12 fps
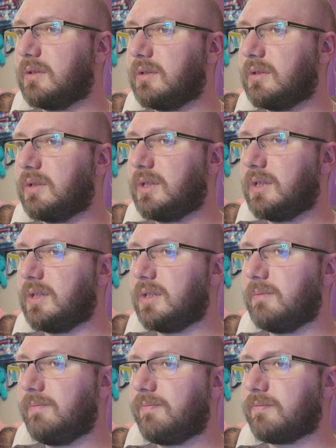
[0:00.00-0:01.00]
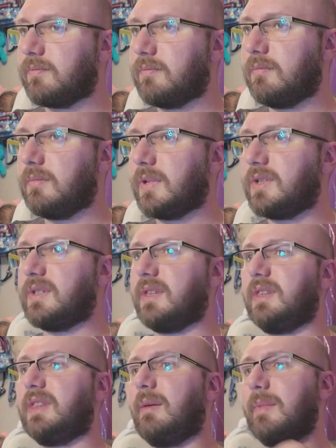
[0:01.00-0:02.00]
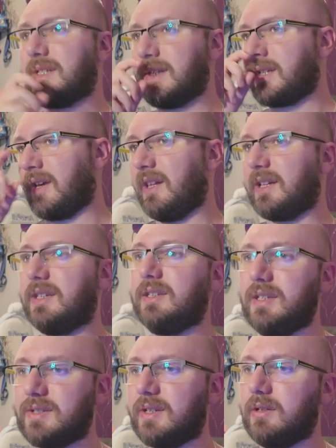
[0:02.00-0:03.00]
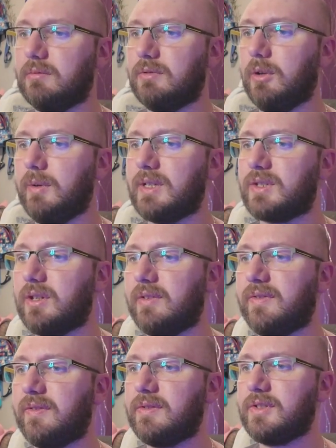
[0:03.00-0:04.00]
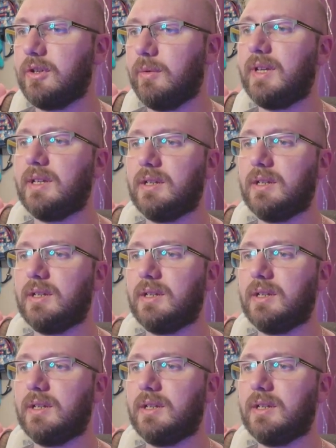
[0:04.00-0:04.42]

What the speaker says: Because that makes it sound like you're still doing stuff to it.